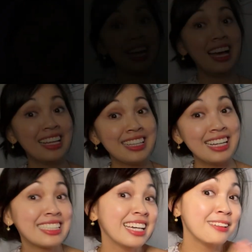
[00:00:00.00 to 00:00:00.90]
And
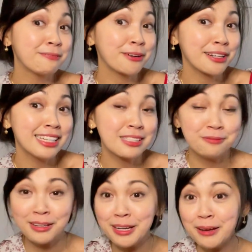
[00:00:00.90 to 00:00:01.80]
that's it for this
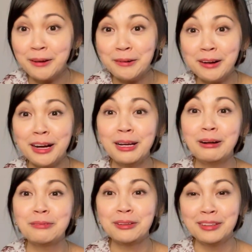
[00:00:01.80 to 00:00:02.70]
video. I
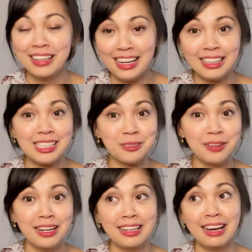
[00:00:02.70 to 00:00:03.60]
hope you like this
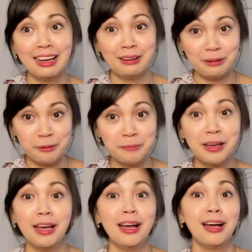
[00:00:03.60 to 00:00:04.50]
one. I hope
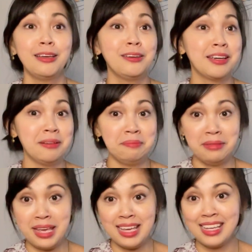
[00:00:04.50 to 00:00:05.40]
you can
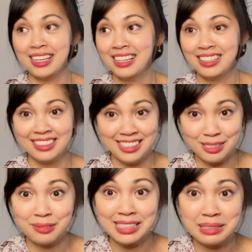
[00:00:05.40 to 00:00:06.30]
make these
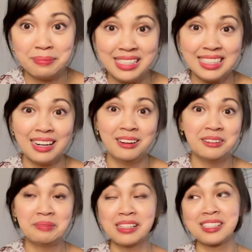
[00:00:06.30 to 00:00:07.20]
recipes at
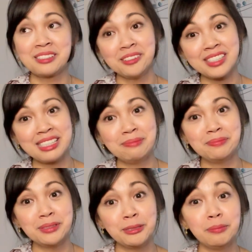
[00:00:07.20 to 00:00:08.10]
home. It's so
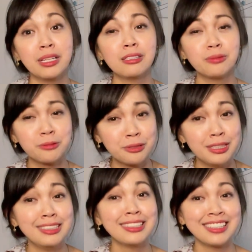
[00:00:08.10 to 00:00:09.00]
simple, but it's
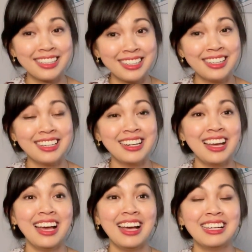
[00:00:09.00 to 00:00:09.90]
really good,
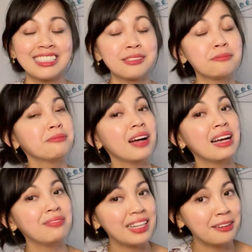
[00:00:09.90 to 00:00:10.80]
and I
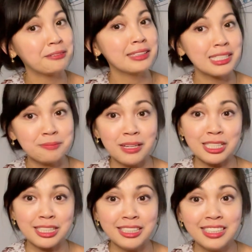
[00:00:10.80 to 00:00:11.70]
find it really
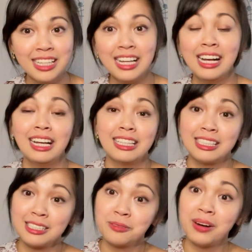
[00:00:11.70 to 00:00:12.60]
special. This
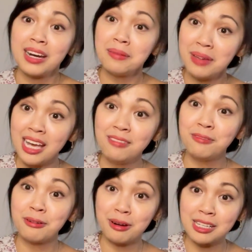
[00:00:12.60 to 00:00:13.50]
is what I made
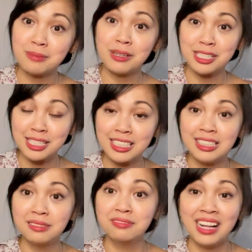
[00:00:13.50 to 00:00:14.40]
for a
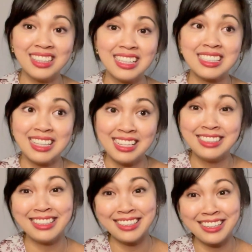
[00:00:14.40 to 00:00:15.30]
special Valentine's Day
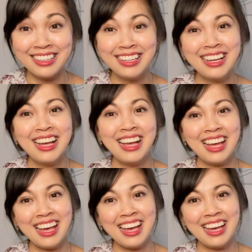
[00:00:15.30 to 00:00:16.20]
dinner.
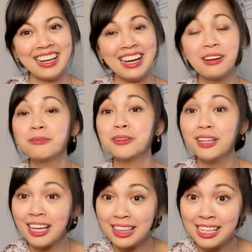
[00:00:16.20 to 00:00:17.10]
And I hope you
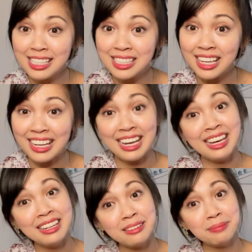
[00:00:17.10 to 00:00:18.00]
like this.
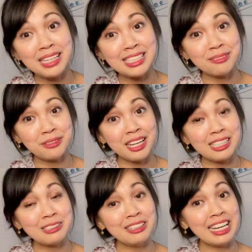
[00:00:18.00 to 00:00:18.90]
Again, please don't forget
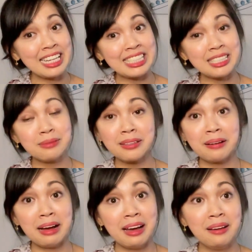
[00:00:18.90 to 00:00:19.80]
to like and
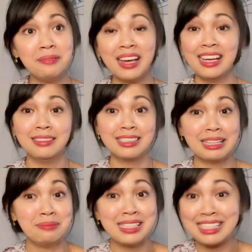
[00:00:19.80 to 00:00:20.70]
subscribe, and
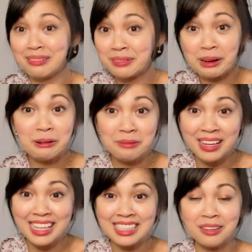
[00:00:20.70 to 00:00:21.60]
send me some
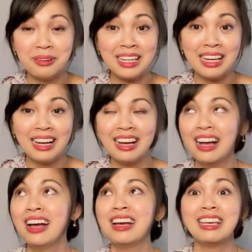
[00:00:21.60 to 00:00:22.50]
comments. I wanna
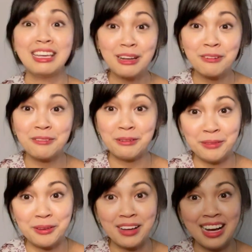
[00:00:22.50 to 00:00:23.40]
hear from
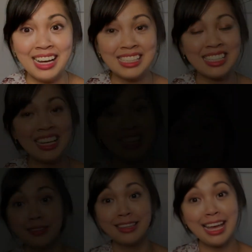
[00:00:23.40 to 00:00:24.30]
you guys. And
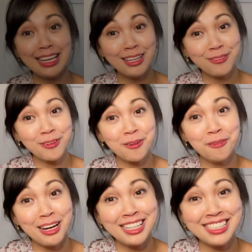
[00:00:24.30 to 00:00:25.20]
thank you for
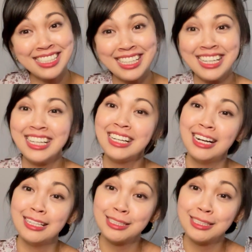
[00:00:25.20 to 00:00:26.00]
watching. I'll